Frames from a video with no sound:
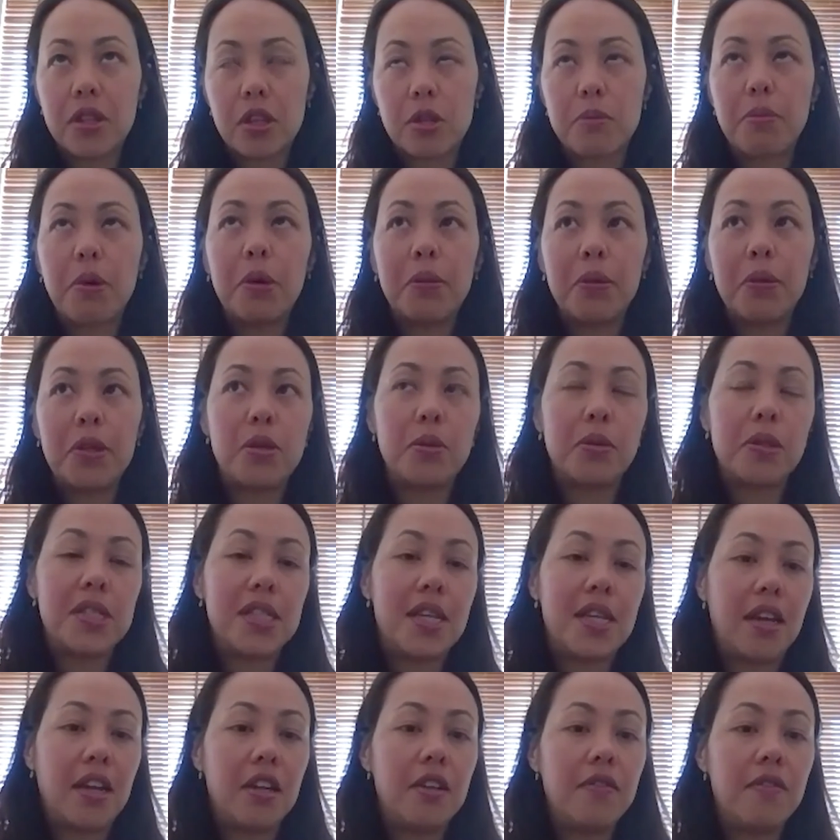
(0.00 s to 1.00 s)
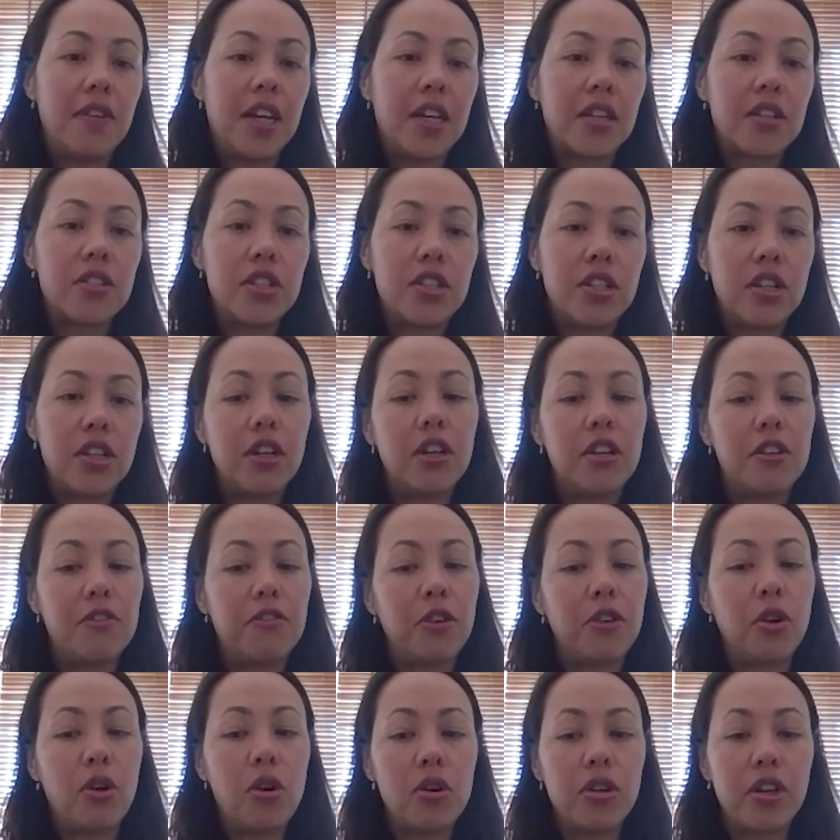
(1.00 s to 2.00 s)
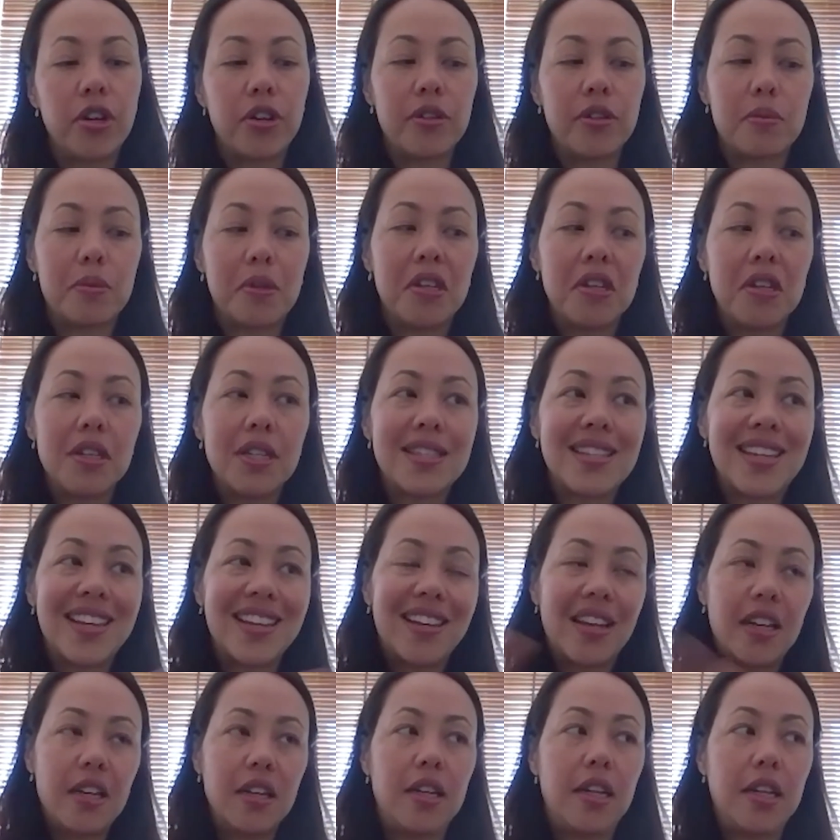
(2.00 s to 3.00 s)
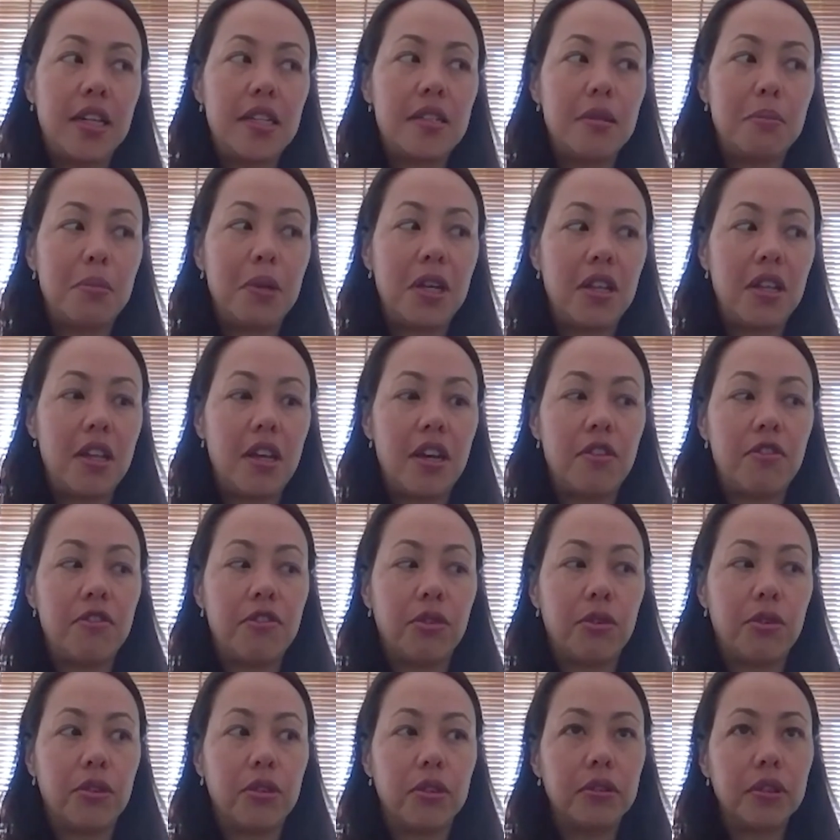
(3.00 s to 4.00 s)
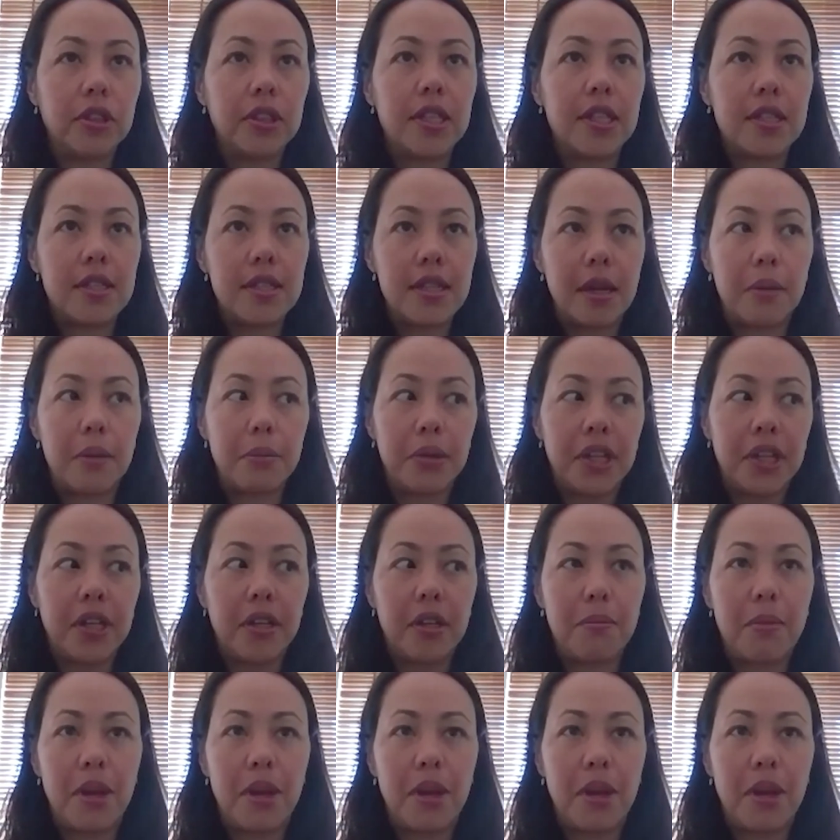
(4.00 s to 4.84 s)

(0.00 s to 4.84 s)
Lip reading: Probably towards the end of next year, if it all goes well, because I kind of need to be there for the sampling and